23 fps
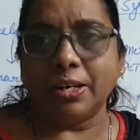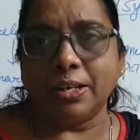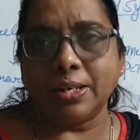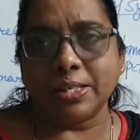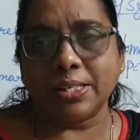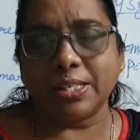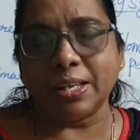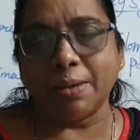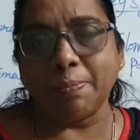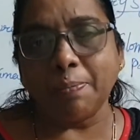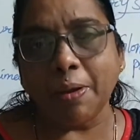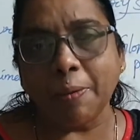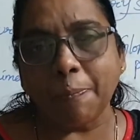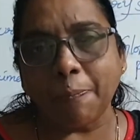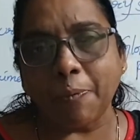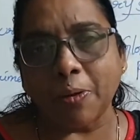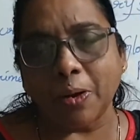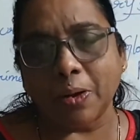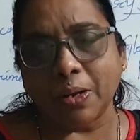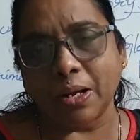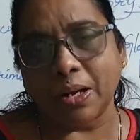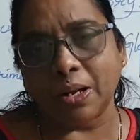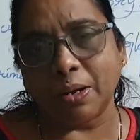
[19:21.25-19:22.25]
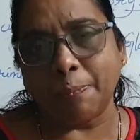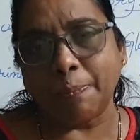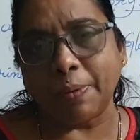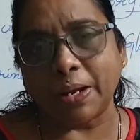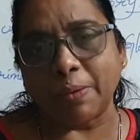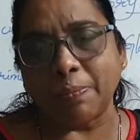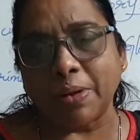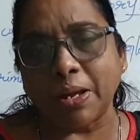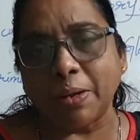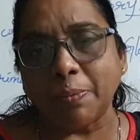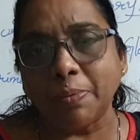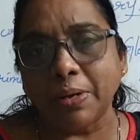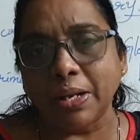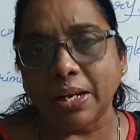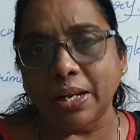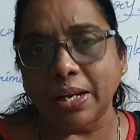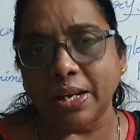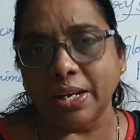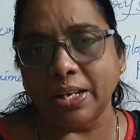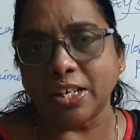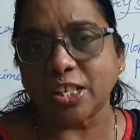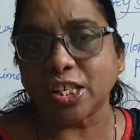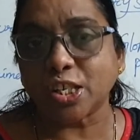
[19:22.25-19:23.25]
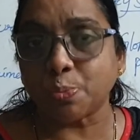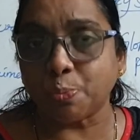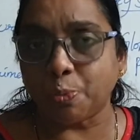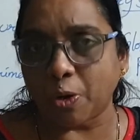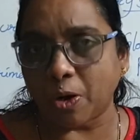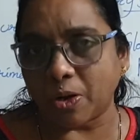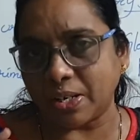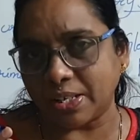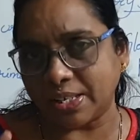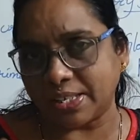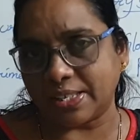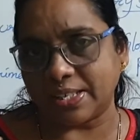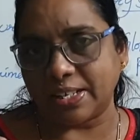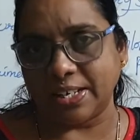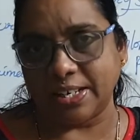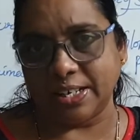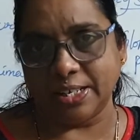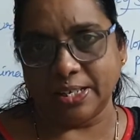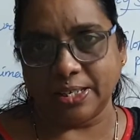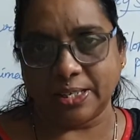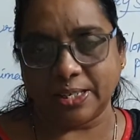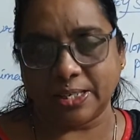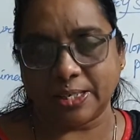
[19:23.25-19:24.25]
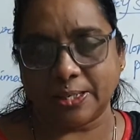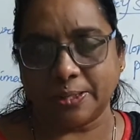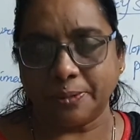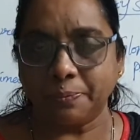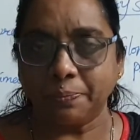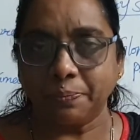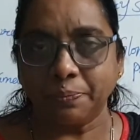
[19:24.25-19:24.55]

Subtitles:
semi-permeable layers, porous layers.